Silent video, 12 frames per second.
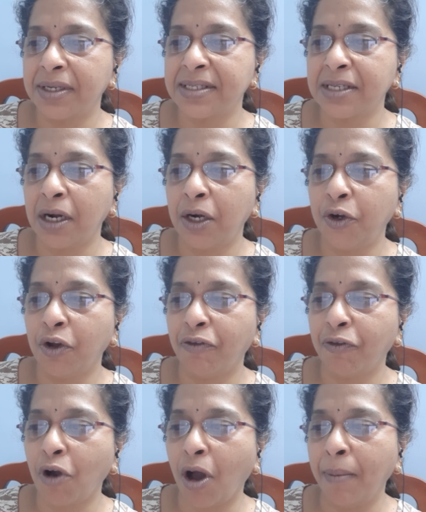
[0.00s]
result
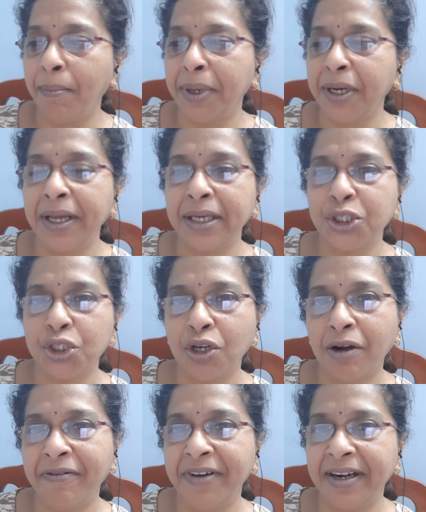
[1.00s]
of combination
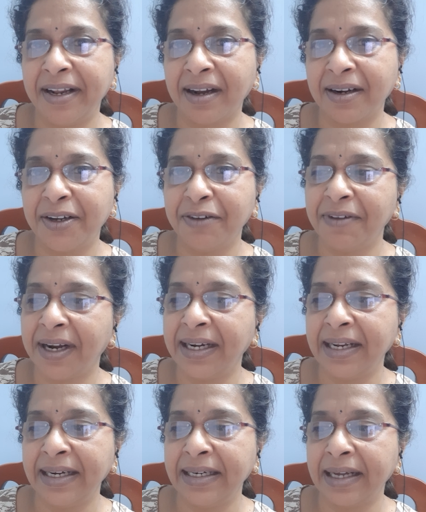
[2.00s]
of deductive
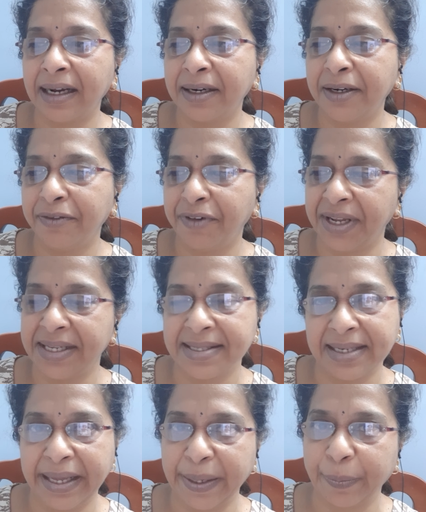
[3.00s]
and inductive
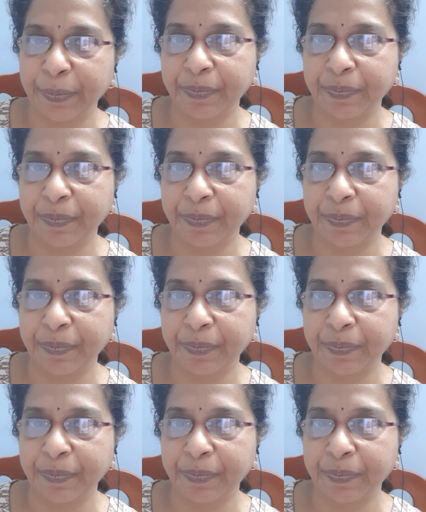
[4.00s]
reasoning.